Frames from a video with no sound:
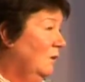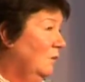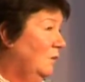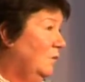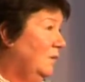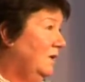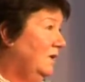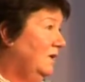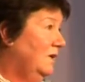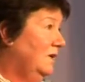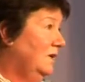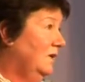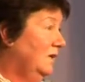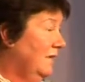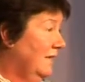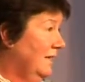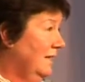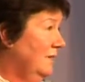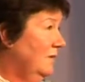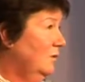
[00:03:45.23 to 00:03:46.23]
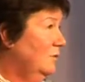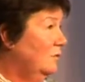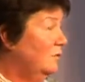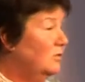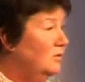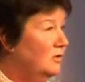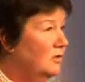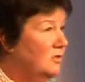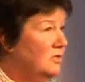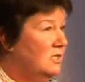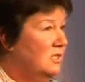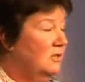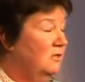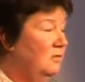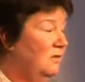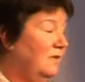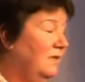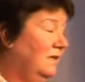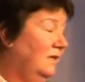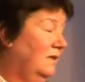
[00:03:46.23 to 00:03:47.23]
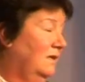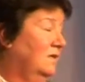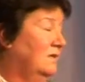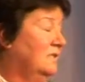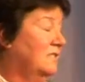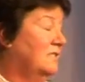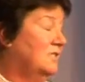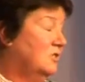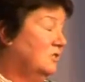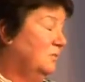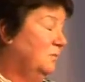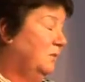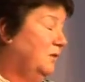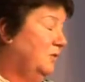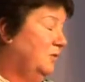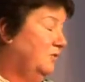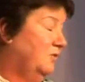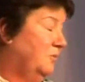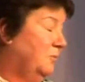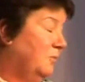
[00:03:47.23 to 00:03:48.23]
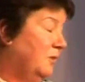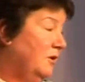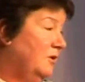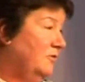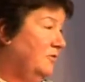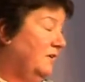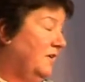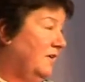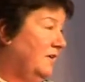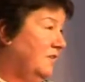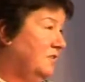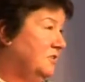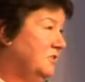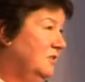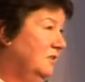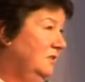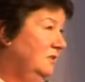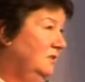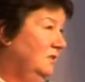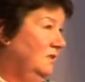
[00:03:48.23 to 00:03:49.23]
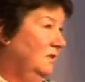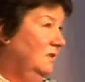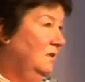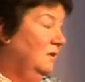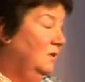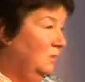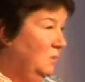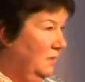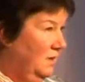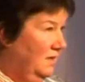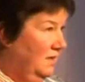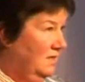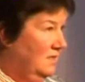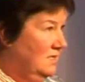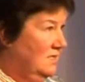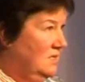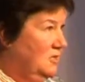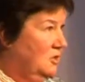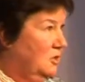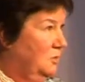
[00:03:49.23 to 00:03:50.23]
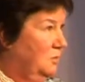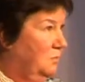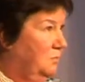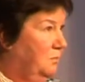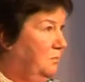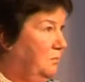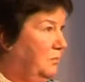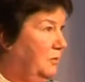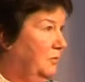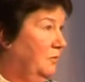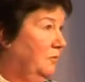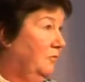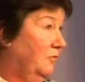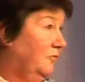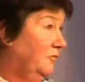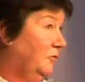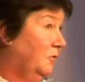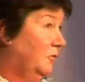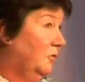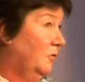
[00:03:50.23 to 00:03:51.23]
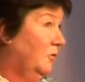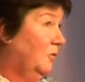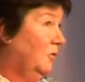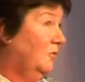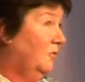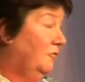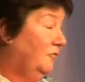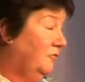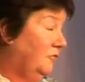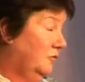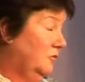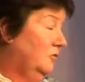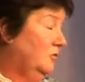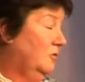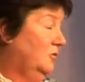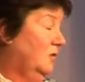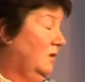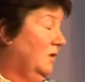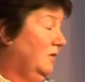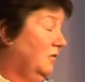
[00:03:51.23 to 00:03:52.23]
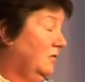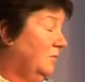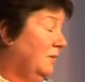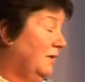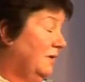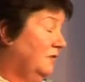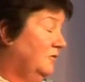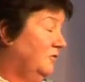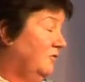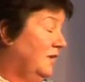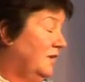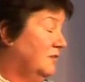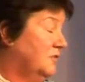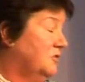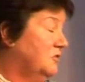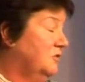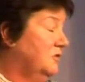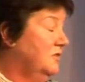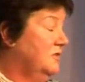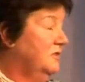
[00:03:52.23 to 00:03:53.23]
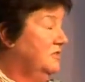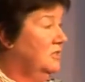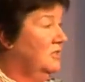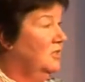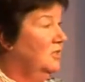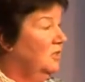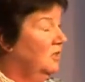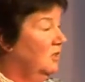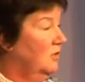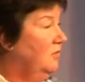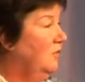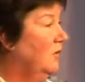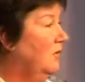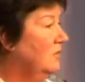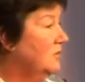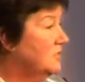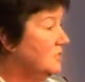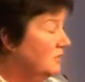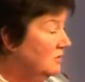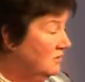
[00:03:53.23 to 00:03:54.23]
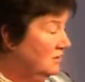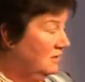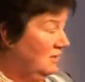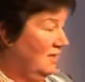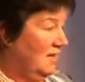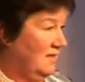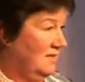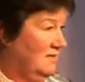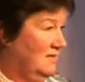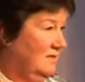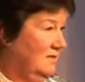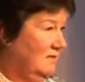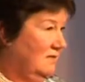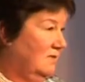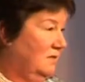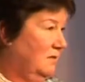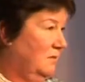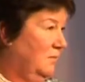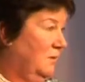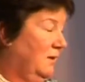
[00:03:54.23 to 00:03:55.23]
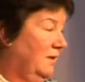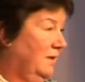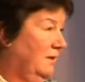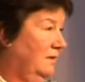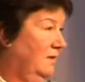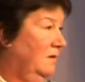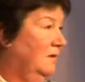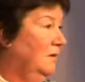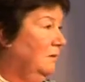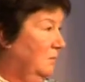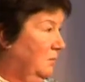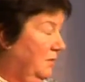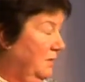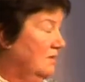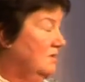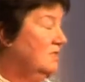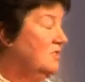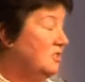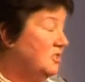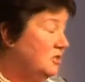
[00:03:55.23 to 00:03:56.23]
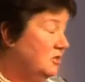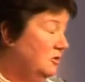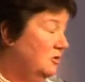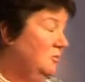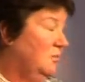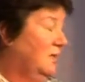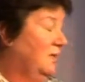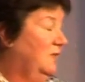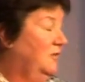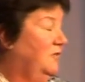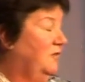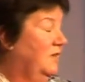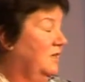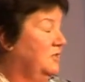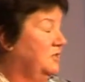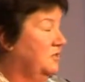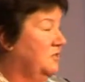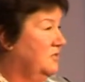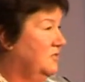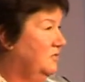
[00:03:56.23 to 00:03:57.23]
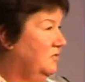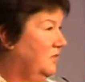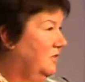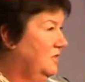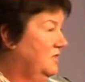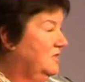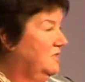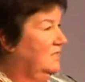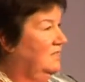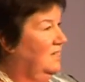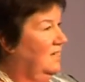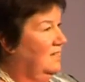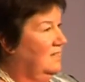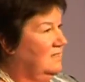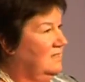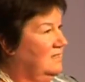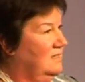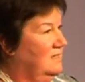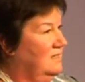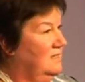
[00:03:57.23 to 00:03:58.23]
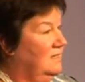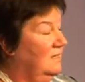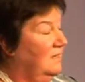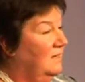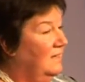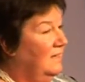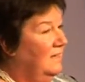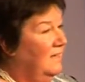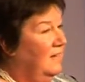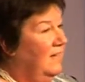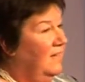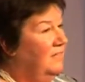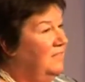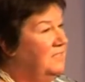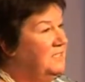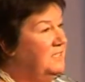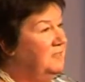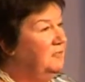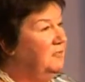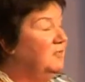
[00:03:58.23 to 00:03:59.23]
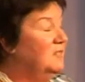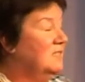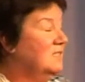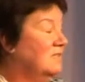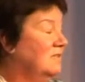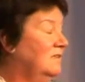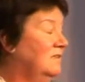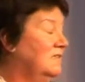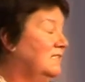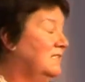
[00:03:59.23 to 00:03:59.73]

We now not only distribute for Proven Energy, we distribute for four other manufacturers of horizontal axis turbine, plus two manufacturers of vertical axis and the difference in the